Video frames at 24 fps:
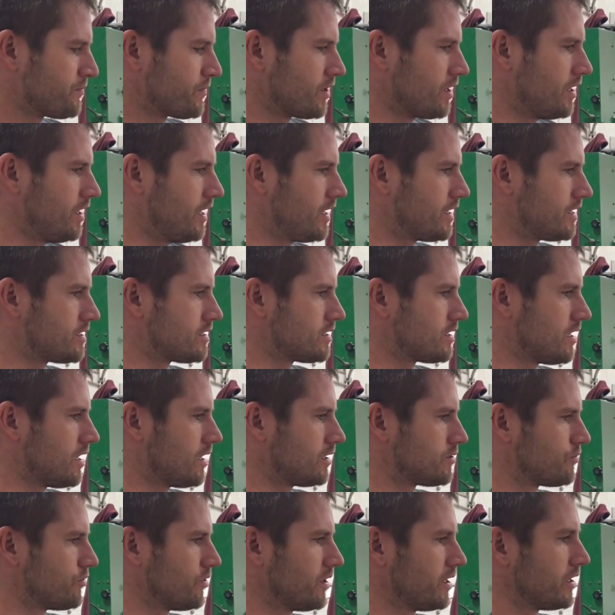
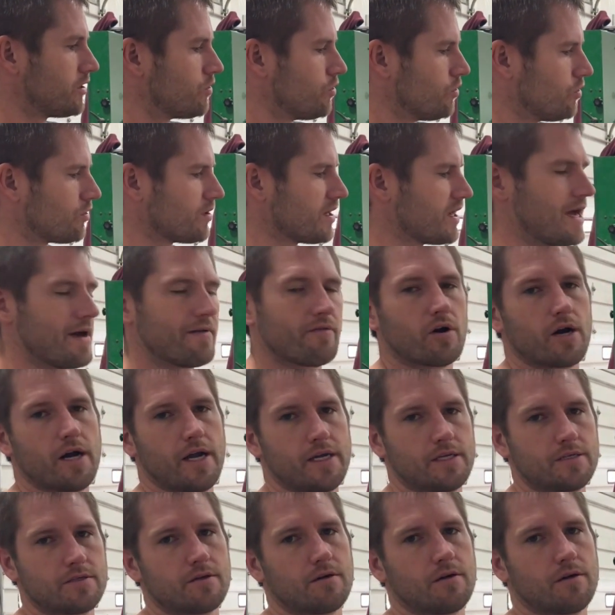it's really cool to have our
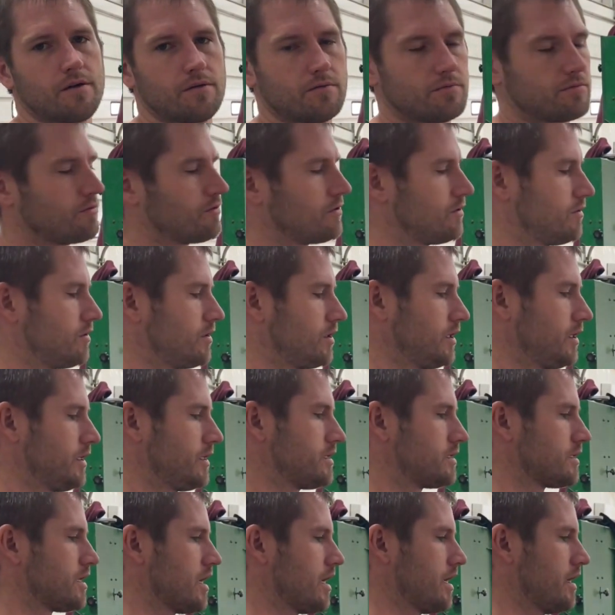hands on it. We're really
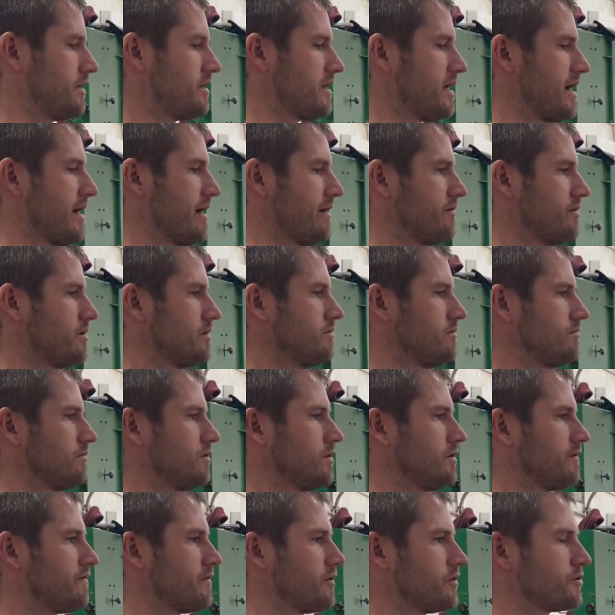excited to have it.
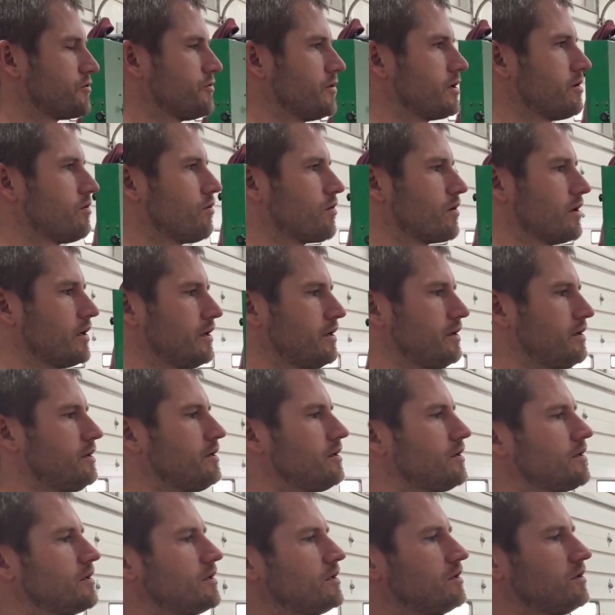The first recorded
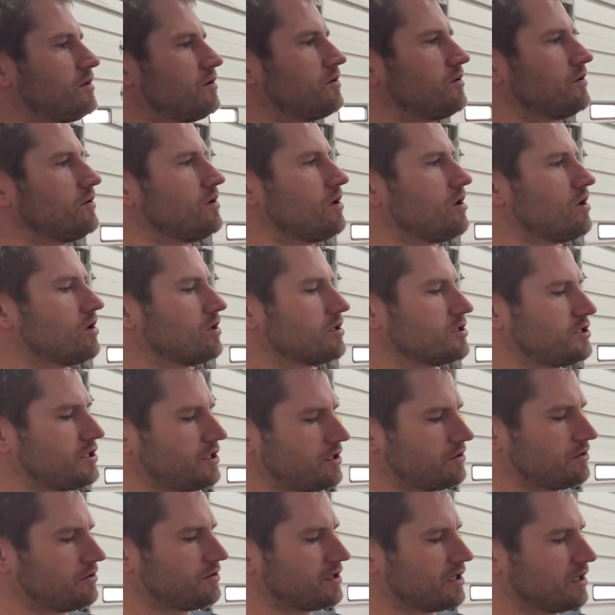log
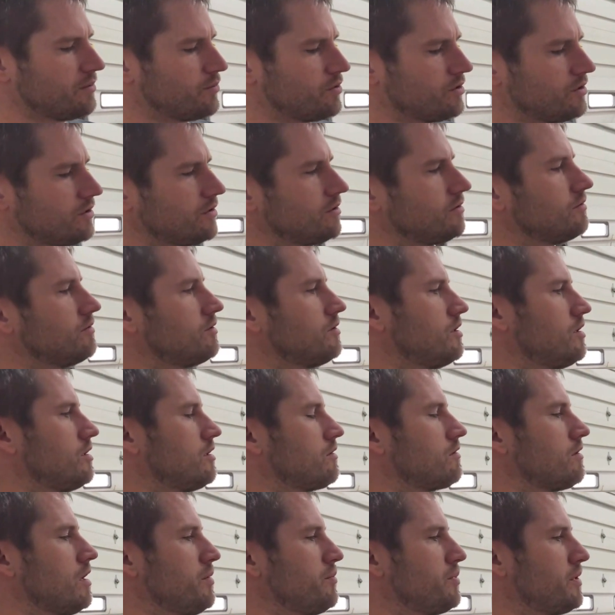serial number
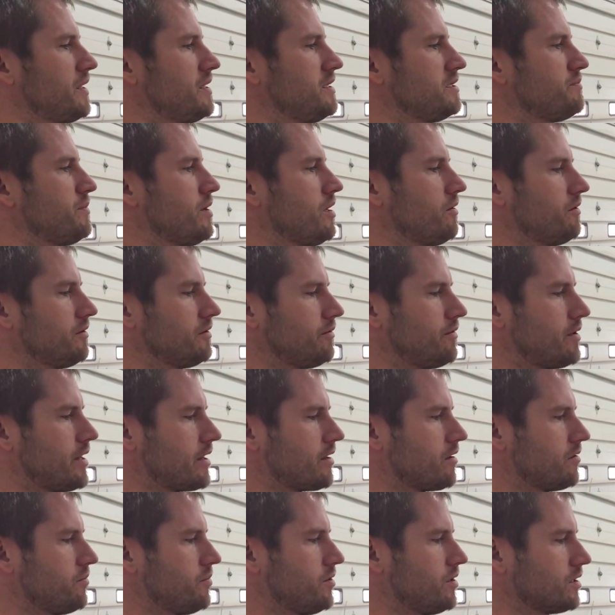Great Plains bow in the
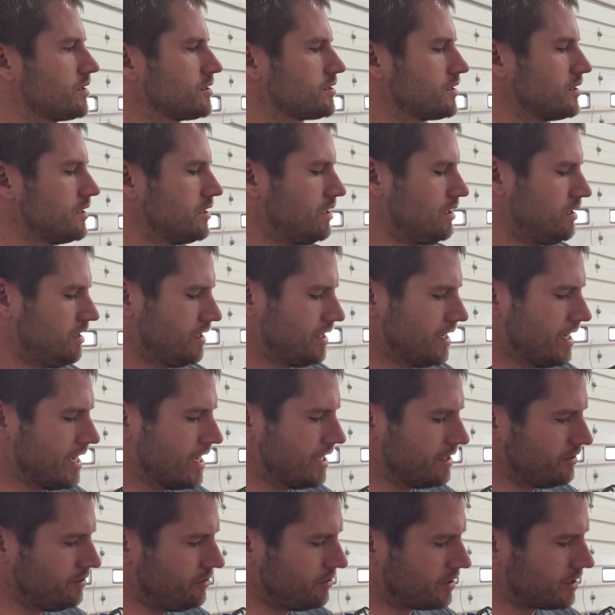record books.
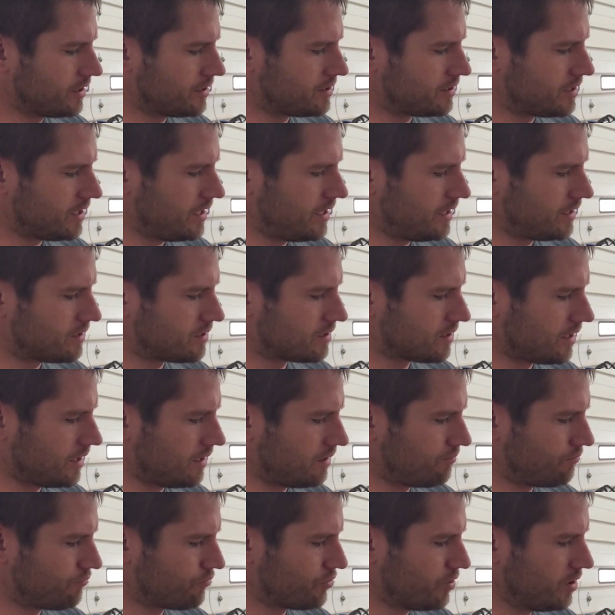And you could see it's
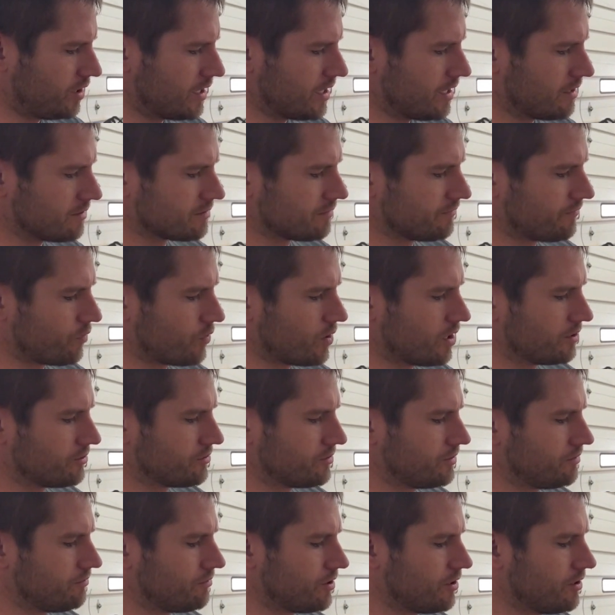like
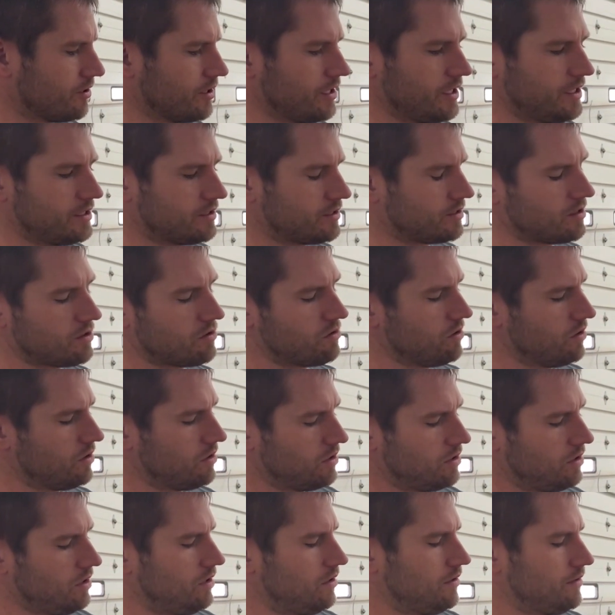3,430, so
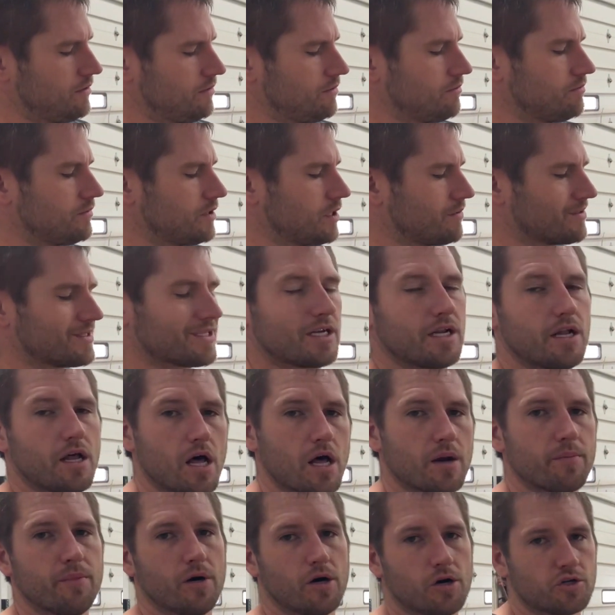there was a
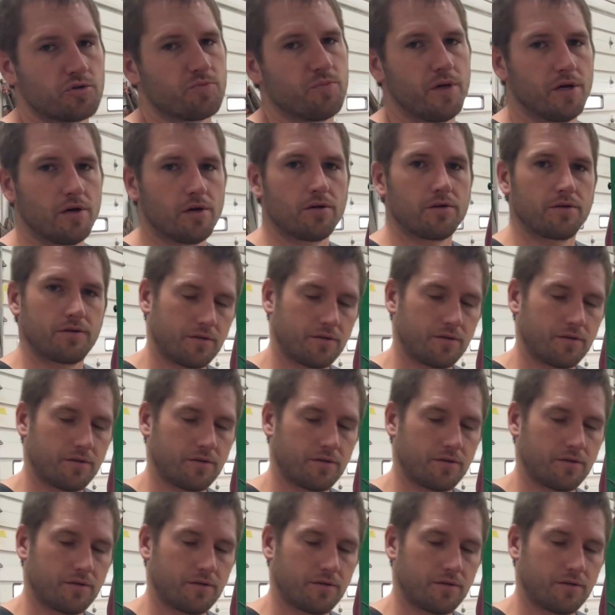lot of bows built